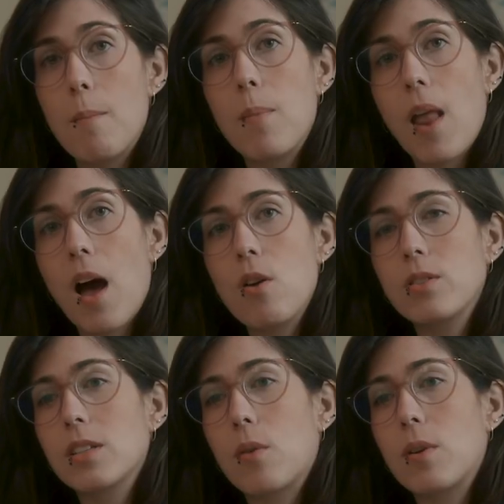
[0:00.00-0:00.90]

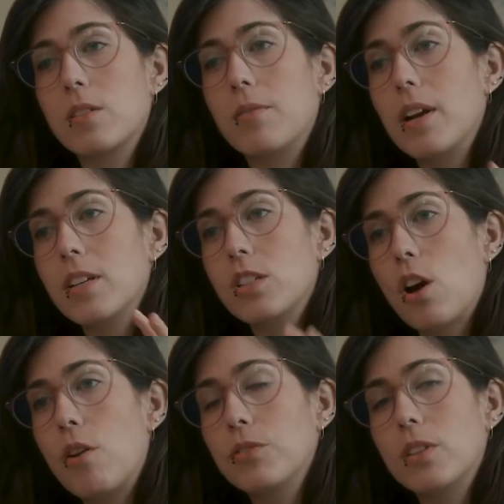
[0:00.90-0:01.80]
blouse that was very
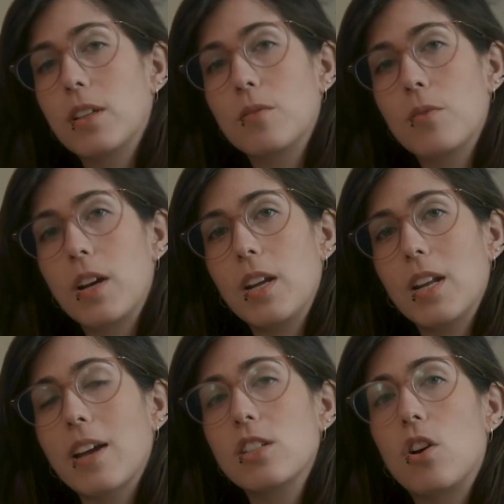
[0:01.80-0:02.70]
soft and very
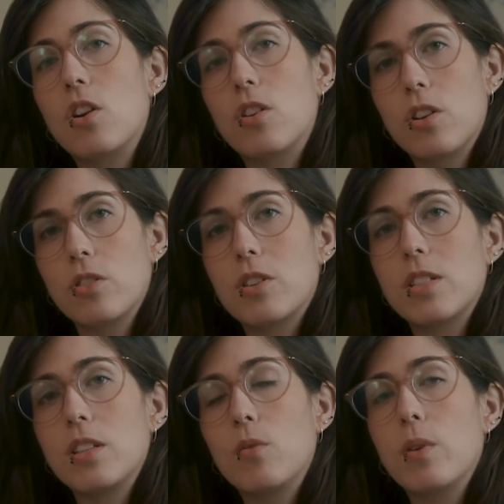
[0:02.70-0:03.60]
nice color,
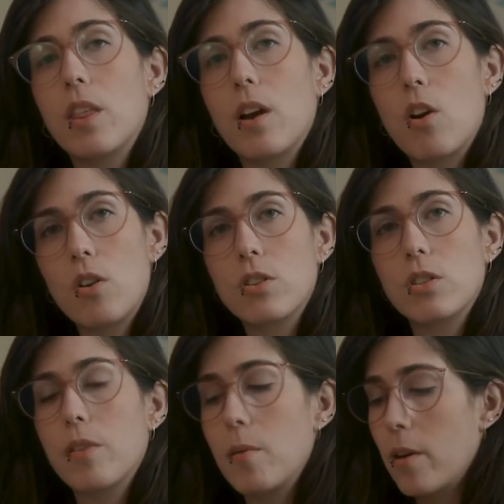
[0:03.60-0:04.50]
contrasting with the colors
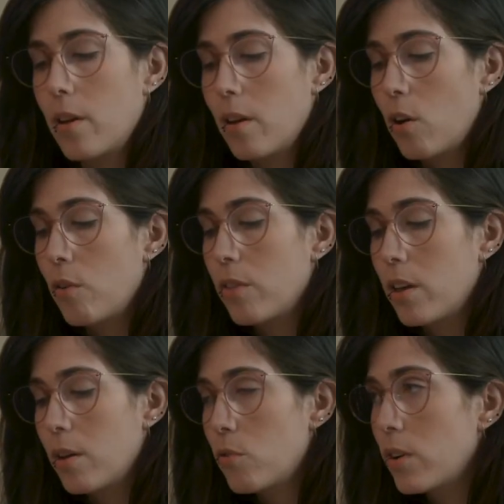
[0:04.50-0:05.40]
of the
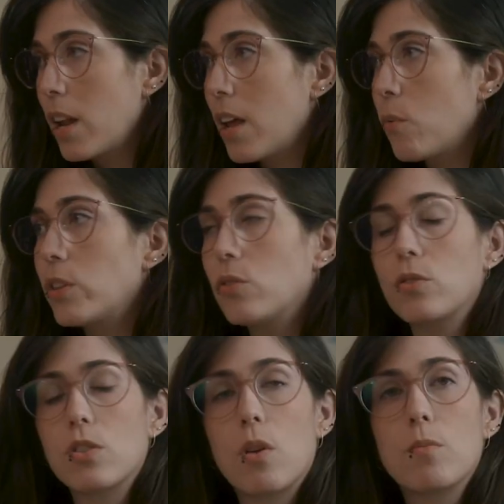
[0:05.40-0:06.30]
mural, and we
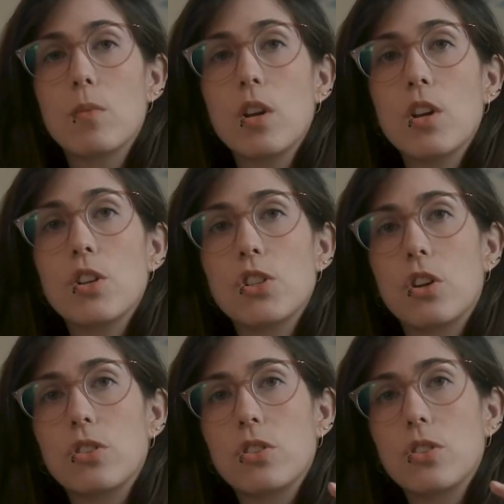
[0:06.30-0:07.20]
took some
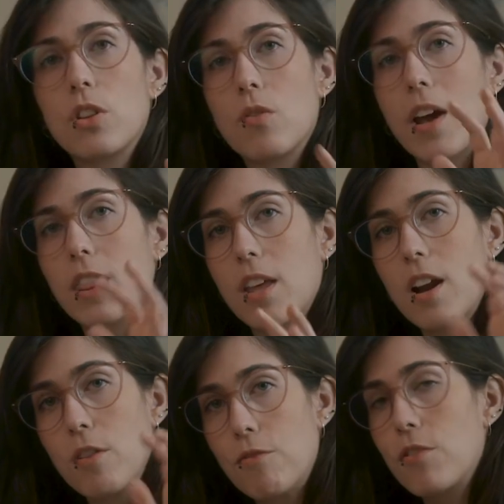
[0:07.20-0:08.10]
shots right
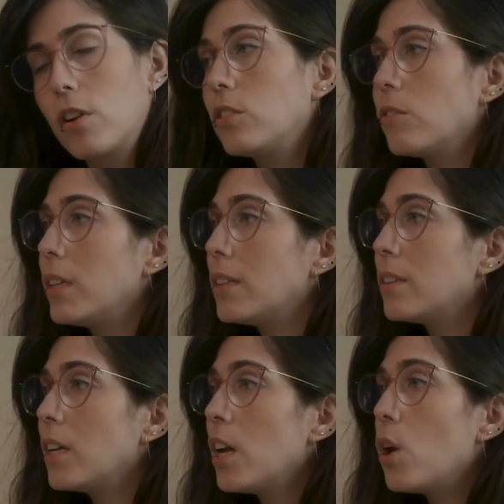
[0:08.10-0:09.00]
there in front of it
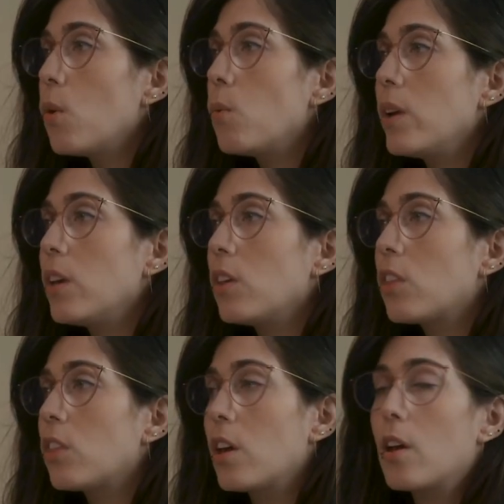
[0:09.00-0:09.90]

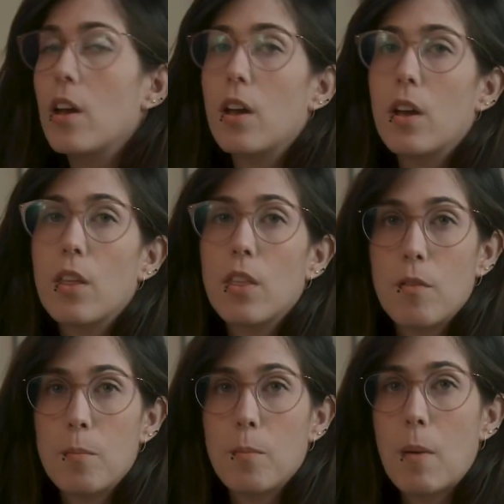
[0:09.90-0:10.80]
with the
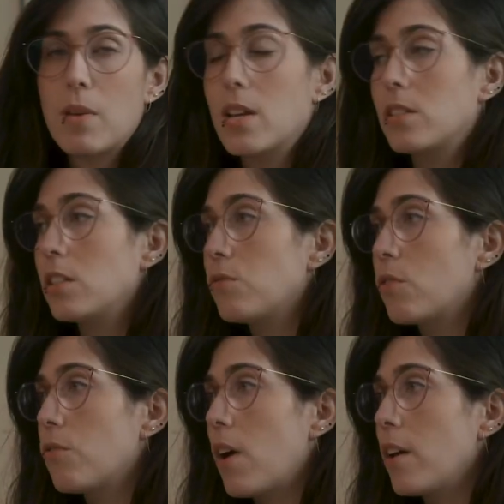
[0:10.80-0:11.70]
Mamiya
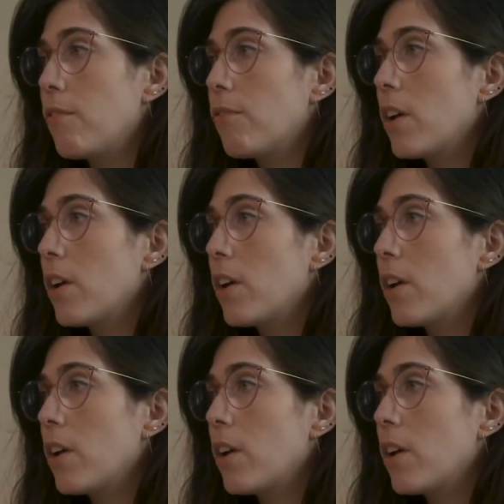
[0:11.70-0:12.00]
645.